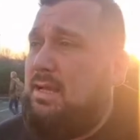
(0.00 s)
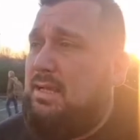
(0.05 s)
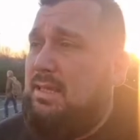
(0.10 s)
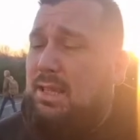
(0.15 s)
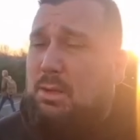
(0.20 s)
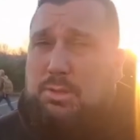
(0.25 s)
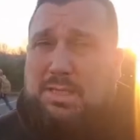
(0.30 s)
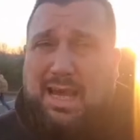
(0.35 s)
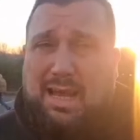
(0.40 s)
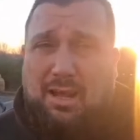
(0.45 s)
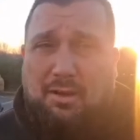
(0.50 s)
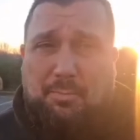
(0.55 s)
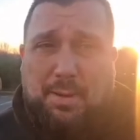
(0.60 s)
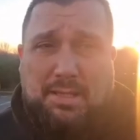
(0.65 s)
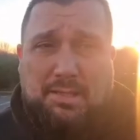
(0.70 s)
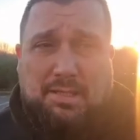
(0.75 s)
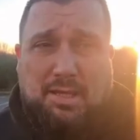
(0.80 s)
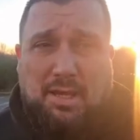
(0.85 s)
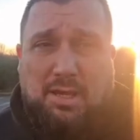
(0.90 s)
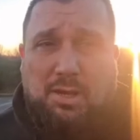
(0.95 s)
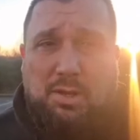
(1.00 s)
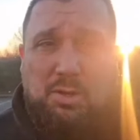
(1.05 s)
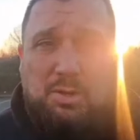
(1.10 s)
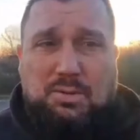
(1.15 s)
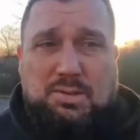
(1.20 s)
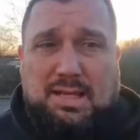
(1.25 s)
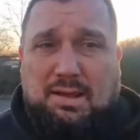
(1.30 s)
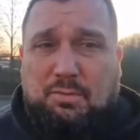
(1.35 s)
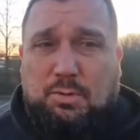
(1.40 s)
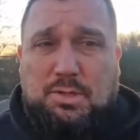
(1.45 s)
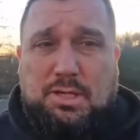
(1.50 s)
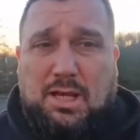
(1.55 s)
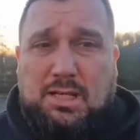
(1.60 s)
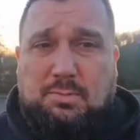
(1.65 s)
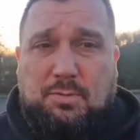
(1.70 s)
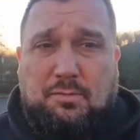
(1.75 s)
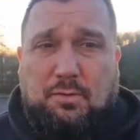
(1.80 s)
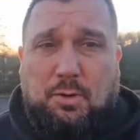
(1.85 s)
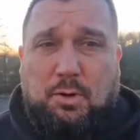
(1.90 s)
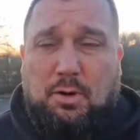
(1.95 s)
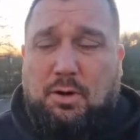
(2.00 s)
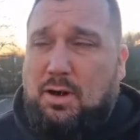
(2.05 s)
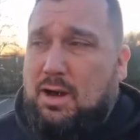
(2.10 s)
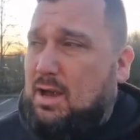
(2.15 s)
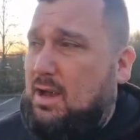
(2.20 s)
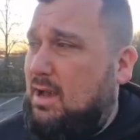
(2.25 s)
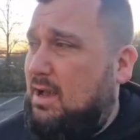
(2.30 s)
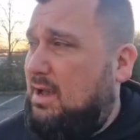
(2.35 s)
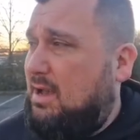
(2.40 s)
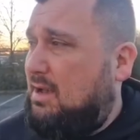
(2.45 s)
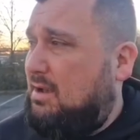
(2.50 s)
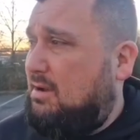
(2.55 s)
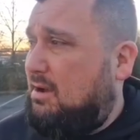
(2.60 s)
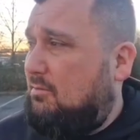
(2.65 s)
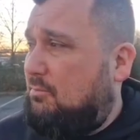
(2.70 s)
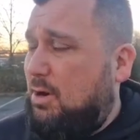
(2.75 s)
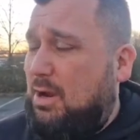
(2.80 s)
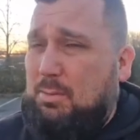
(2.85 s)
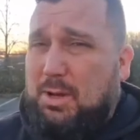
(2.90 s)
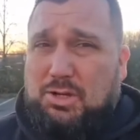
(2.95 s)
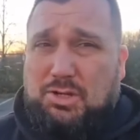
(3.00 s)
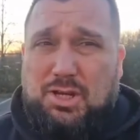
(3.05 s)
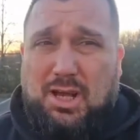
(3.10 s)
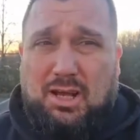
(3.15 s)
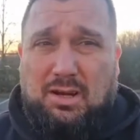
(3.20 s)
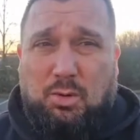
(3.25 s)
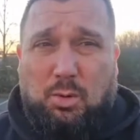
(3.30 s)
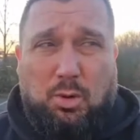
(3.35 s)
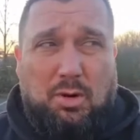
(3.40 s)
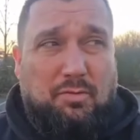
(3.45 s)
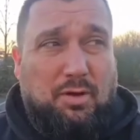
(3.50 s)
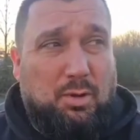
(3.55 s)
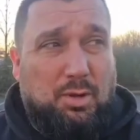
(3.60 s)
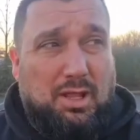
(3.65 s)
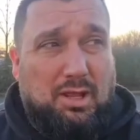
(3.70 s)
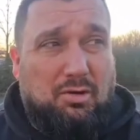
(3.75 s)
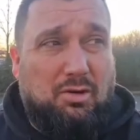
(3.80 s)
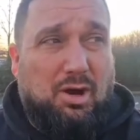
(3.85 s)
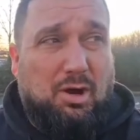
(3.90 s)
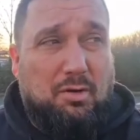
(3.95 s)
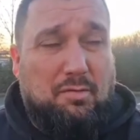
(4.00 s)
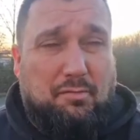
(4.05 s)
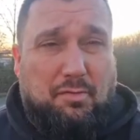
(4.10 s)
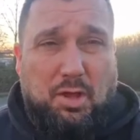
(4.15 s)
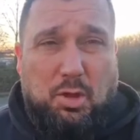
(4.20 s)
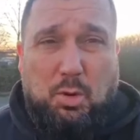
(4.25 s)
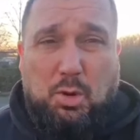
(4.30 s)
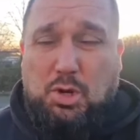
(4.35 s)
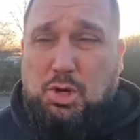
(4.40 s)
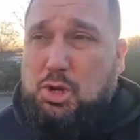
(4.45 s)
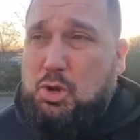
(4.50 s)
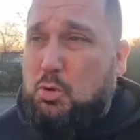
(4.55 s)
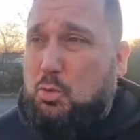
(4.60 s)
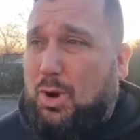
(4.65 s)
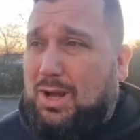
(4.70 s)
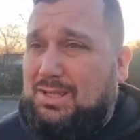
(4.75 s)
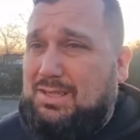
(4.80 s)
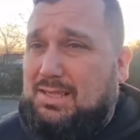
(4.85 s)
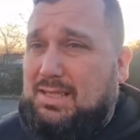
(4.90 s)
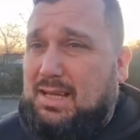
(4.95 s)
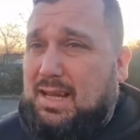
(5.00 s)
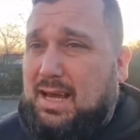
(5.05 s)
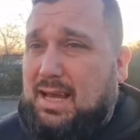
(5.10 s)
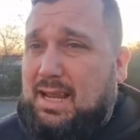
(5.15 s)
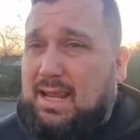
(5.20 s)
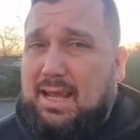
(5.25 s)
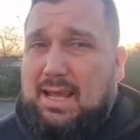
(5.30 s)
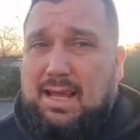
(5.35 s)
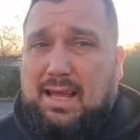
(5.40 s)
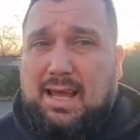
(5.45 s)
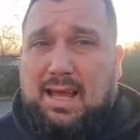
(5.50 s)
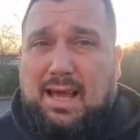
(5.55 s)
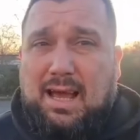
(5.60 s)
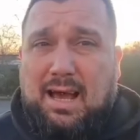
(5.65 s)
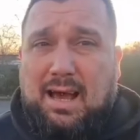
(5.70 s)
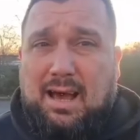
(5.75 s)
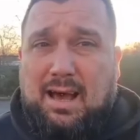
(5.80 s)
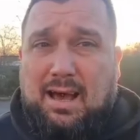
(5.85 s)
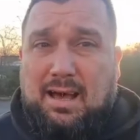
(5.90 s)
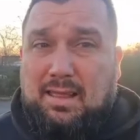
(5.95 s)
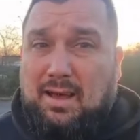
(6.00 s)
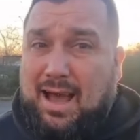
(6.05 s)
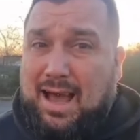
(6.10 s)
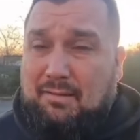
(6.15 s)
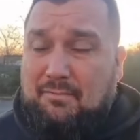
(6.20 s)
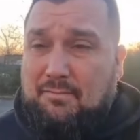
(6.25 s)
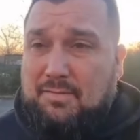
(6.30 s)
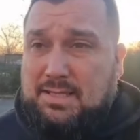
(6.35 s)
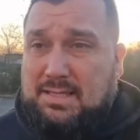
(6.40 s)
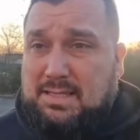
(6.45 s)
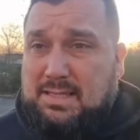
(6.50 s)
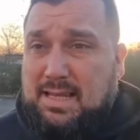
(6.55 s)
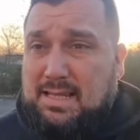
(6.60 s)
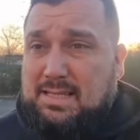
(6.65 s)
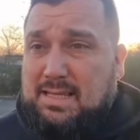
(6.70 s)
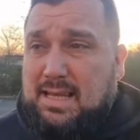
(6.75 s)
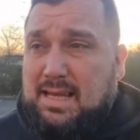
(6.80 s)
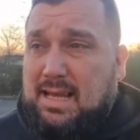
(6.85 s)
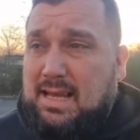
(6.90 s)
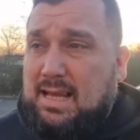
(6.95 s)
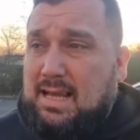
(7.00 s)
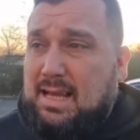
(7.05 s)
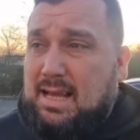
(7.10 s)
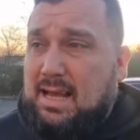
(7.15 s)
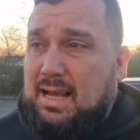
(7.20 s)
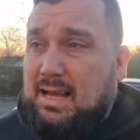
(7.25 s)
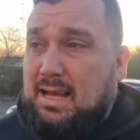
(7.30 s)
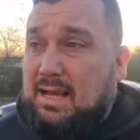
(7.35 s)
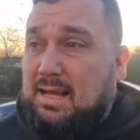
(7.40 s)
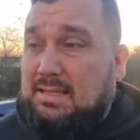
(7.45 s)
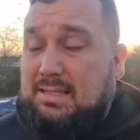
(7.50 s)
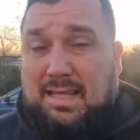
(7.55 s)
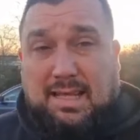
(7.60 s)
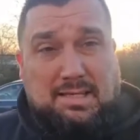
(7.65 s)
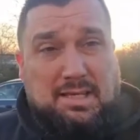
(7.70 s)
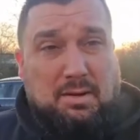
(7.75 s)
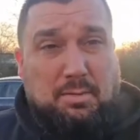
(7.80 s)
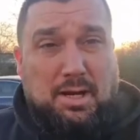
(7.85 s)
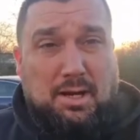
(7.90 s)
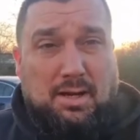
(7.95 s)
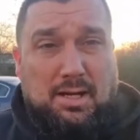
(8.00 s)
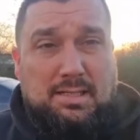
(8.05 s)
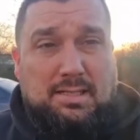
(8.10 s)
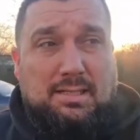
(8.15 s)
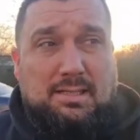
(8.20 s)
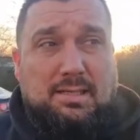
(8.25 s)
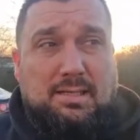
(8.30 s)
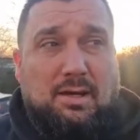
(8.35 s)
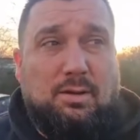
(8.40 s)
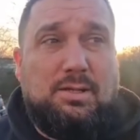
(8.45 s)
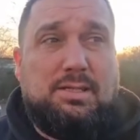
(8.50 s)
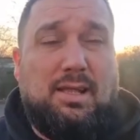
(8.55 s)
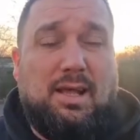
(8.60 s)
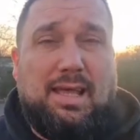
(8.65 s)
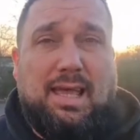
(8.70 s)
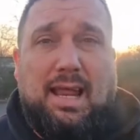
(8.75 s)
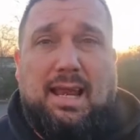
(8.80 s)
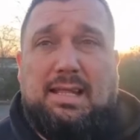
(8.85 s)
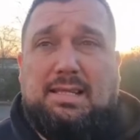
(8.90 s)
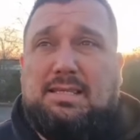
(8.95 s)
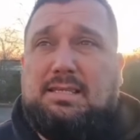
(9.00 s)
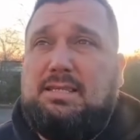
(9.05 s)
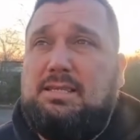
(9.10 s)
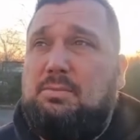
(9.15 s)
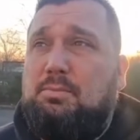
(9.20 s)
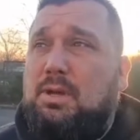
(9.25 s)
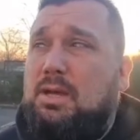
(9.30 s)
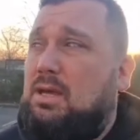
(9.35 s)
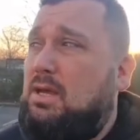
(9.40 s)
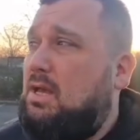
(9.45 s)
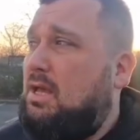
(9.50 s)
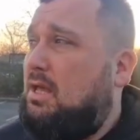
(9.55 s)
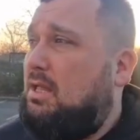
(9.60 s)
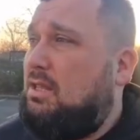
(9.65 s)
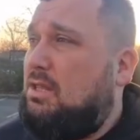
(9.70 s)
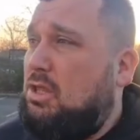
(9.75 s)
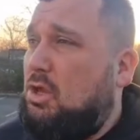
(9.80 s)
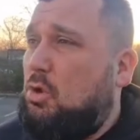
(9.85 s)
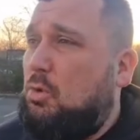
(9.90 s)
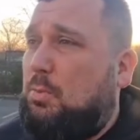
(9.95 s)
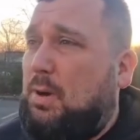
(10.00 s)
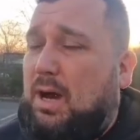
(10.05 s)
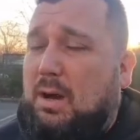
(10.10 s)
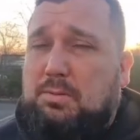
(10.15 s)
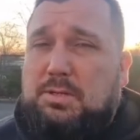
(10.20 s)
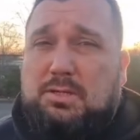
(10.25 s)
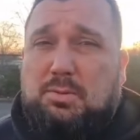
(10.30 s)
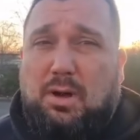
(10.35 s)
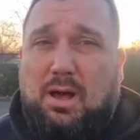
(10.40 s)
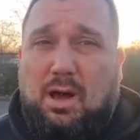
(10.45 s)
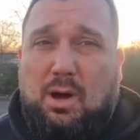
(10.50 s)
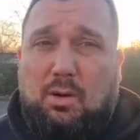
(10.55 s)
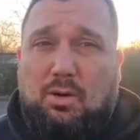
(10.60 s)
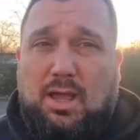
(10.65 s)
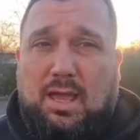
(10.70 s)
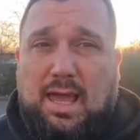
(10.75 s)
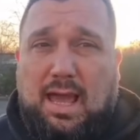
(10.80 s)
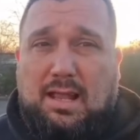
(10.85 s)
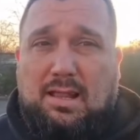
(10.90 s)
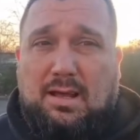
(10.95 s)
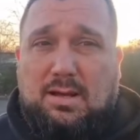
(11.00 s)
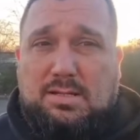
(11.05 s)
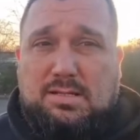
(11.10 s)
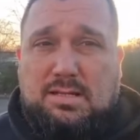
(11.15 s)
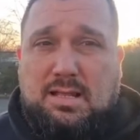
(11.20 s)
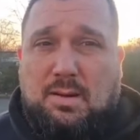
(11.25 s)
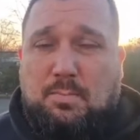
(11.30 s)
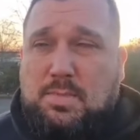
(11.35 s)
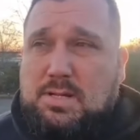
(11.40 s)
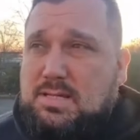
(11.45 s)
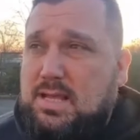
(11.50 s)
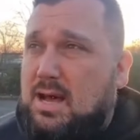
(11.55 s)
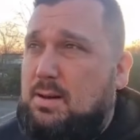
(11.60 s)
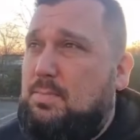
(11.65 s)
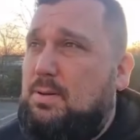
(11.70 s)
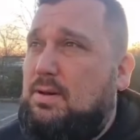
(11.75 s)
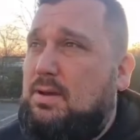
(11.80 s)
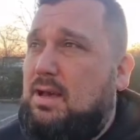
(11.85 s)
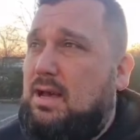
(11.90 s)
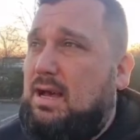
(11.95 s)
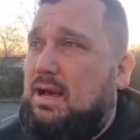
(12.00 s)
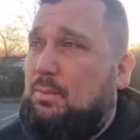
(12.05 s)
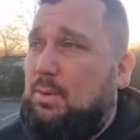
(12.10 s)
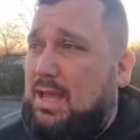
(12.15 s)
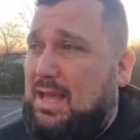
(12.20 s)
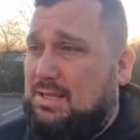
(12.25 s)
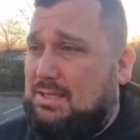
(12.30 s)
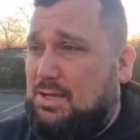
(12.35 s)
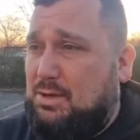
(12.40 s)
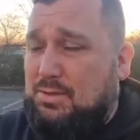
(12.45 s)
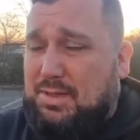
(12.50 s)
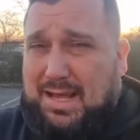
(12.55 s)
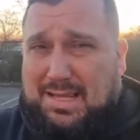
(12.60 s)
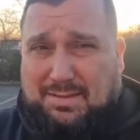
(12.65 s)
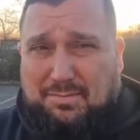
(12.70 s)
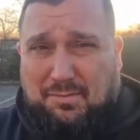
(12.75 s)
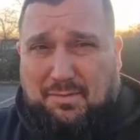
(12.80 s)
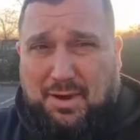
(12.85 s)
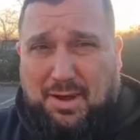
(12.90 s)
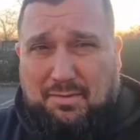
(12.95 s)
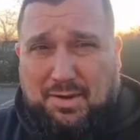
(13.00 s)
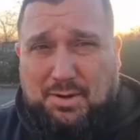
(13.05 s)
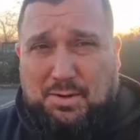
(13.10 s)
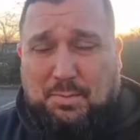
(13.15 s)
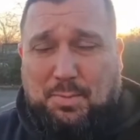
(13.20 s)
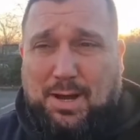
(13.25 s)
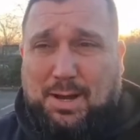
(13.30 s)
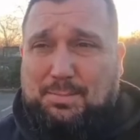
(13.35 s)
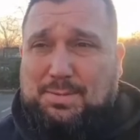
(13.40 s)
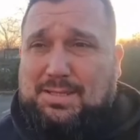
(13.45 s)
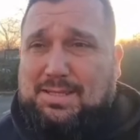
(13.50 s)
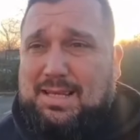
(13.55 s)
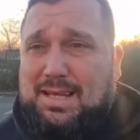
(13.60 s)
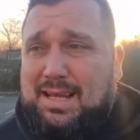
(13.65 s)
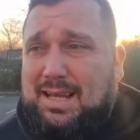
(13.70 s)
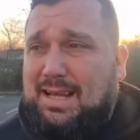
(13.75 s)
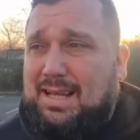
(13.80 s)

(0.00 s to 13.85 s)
Little town I've been to several times before. I've pretty much done all of it, although there are a few new ones today that I haven't visited. So that's going to be nice. I was like getting into some new pubs as well, getting those numbers up. We hit 2,500 pubs.